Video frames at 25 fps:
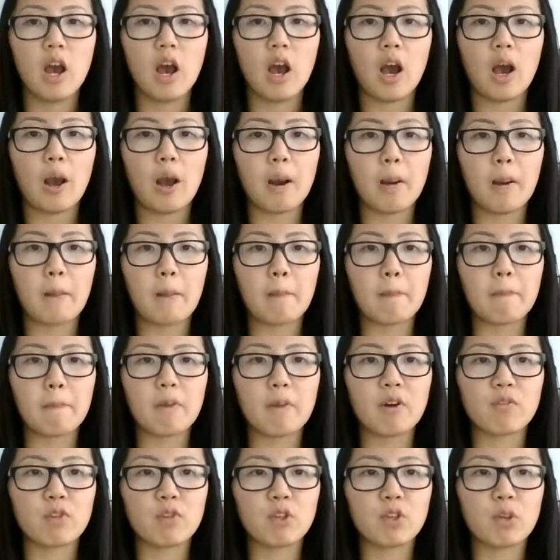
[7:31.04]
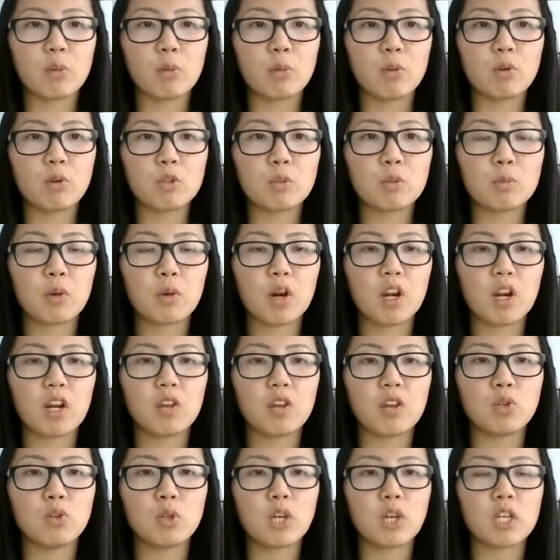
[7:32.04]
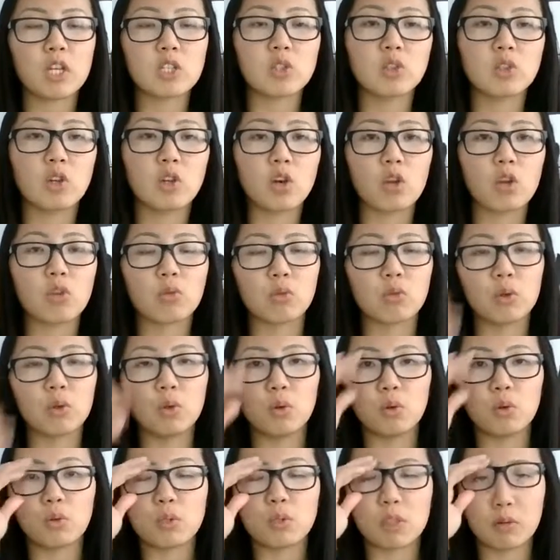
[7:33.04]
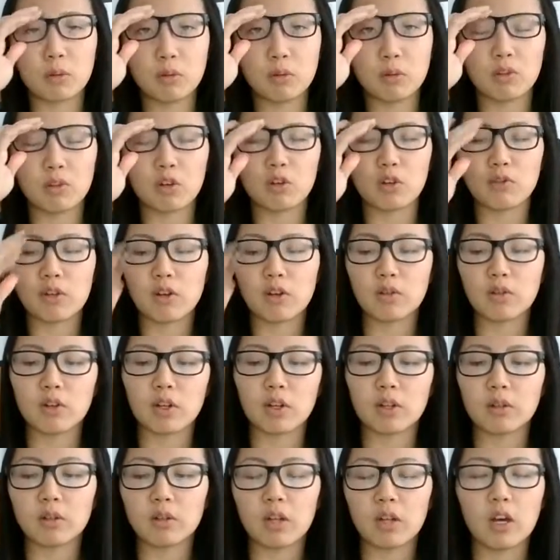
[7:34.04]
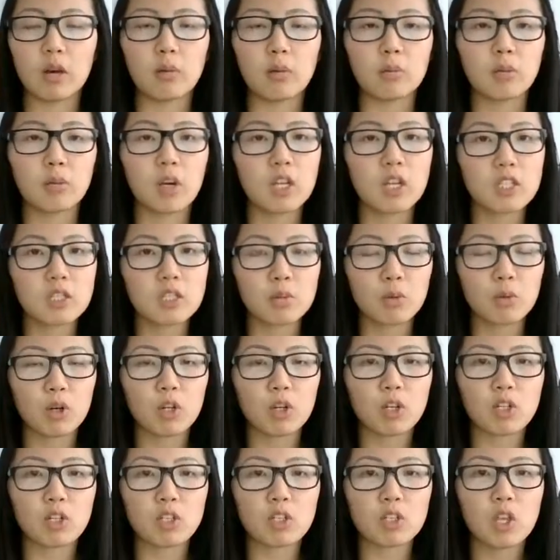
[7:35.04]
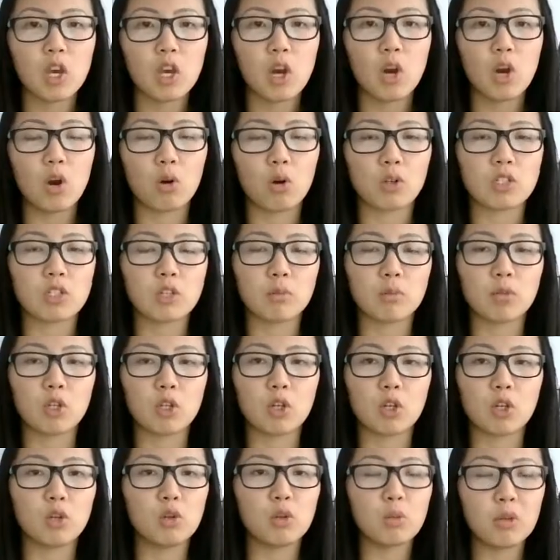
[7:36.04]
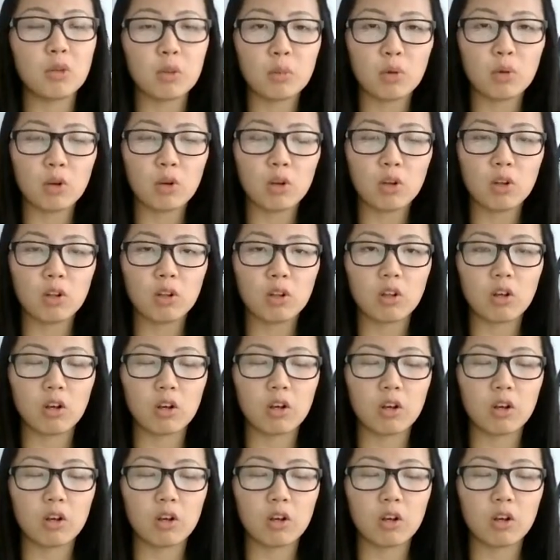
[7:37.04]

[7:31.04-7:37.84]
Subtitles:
But for the most part, if you guys look through some of your favorite customers or some of your new people,